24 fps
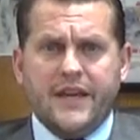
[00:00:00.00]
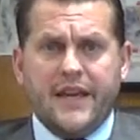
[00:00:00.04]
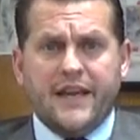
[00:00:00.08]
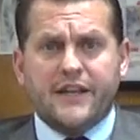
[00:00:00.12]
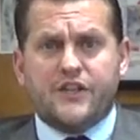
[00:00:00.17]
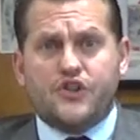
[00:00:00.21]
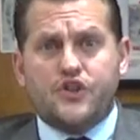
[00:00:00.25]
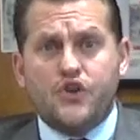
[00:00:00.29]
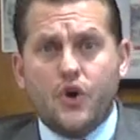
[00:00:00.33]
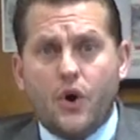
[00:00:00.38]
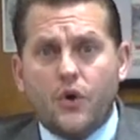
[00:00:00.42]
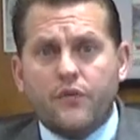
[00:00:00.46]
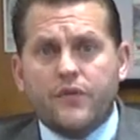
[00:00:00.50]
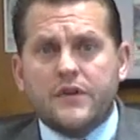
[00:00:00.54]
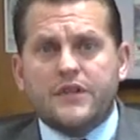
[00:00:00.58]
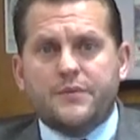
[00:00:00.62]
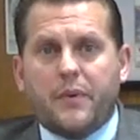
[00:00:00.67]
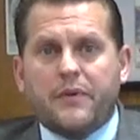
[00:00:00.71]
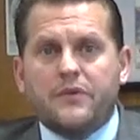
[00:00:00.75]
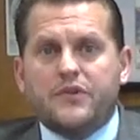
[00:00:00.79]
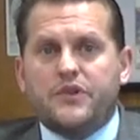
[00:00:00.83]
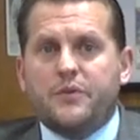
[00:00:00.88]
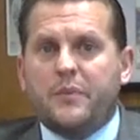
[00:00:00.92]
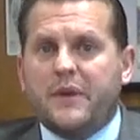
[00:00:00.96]
It's your
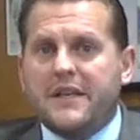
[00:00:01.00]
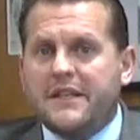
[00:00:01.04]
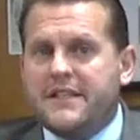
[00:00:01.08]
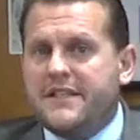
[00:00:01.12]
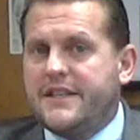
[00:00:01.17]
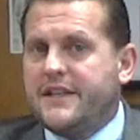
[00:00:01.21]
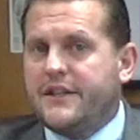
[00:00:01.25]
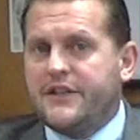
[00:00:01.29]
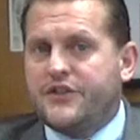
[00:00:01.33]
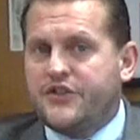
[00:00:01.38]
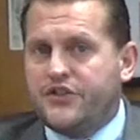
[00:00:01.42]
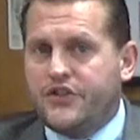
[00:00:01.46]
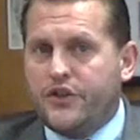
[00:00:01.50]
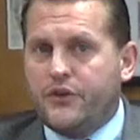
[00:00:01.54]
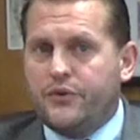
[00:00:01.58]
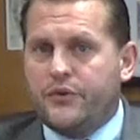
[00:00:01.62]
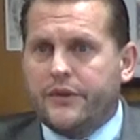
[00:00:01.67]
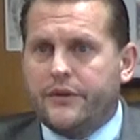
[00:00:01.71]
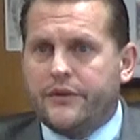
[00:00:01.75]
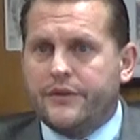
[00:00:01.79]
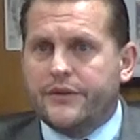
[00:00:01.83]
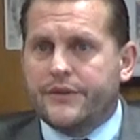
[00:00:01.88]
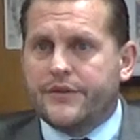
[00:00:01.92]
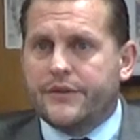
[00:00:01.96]
responsibility as
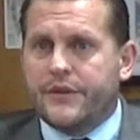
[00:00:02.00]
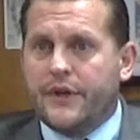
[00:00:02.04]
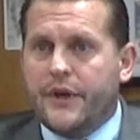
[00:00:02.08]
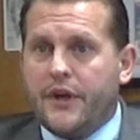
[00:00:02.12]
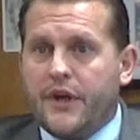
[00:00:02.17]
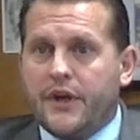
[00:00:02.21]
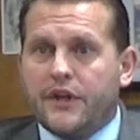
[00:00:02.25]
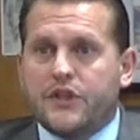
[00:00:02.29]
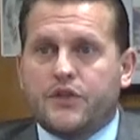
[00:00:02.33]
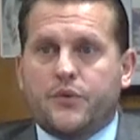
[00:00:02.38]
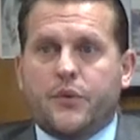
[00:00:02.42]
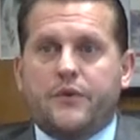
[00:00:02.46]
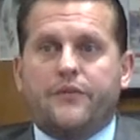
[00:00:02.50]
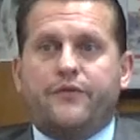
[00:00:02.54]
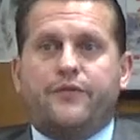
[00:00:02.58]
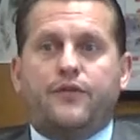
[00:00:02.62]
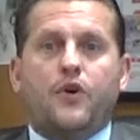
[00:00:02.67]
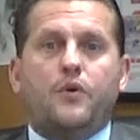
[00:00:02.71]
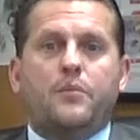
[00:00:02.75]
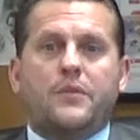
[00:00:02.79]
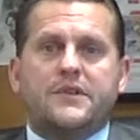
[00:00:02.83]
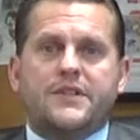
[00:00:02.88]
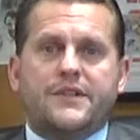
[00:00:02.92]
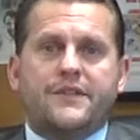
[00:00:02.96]
students to
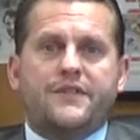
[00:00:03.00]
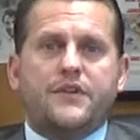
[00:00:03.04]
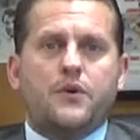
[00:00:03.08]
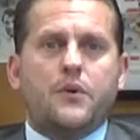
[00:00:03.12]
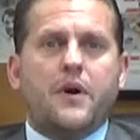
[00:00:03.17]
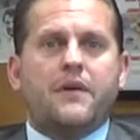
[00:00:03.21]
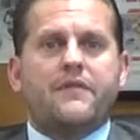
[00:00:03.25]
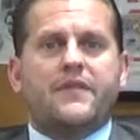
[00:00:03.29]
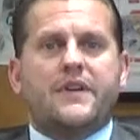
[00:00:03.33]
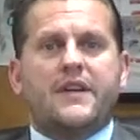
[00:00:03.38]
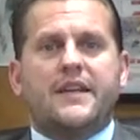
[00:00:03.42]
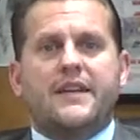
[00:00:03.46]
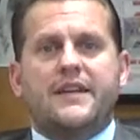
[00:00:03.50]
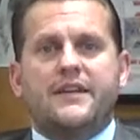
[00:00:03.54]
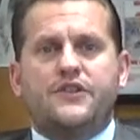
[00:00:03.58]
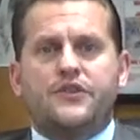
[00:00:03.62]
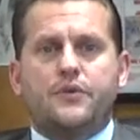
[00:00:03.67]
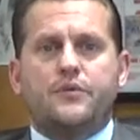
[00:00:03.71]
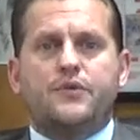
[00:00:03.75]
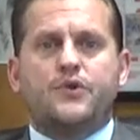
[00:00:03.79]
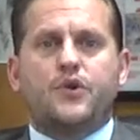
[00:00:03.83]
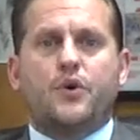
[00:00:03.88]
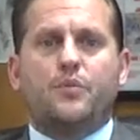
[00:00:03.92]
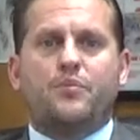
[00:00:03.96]
inform us if you have any
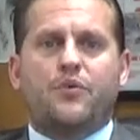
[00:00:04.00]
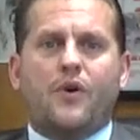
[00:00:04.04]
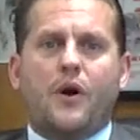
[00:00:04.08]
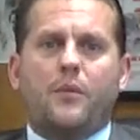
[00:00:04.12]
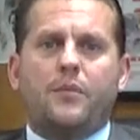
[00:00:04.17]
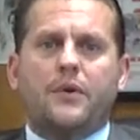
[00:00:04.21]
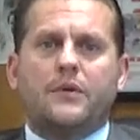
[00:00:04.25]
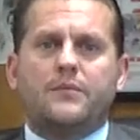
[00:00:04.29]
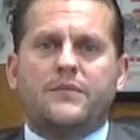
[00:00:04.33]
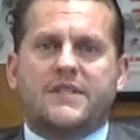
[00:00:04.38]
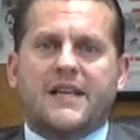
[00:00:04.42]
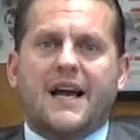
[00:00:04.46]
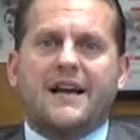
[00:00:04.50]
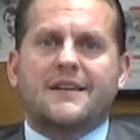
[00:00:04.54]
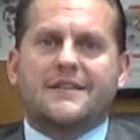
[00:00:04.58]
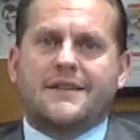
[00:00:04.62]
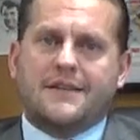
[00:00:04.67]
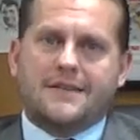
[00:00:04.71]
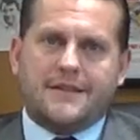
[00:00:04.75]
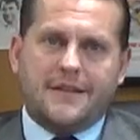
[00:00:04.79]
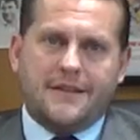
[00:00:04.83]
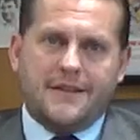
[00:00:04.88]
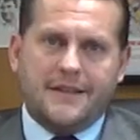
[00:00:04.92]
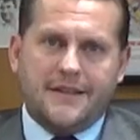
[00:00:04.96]
issues or problems
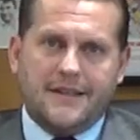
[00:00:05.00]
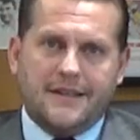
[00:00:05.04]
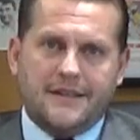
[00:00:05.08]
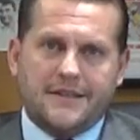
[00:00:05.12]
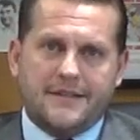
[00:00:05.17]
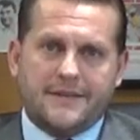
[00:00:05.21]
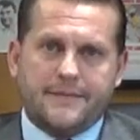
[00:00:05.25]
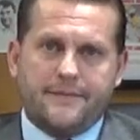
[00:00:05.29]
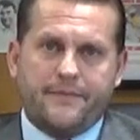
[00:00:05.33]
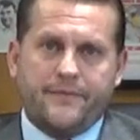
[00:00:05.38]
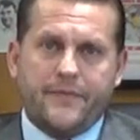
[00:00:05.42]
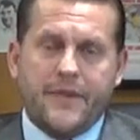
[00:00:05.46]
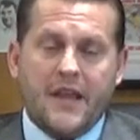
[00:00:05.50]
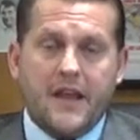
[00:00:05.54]
accessing these.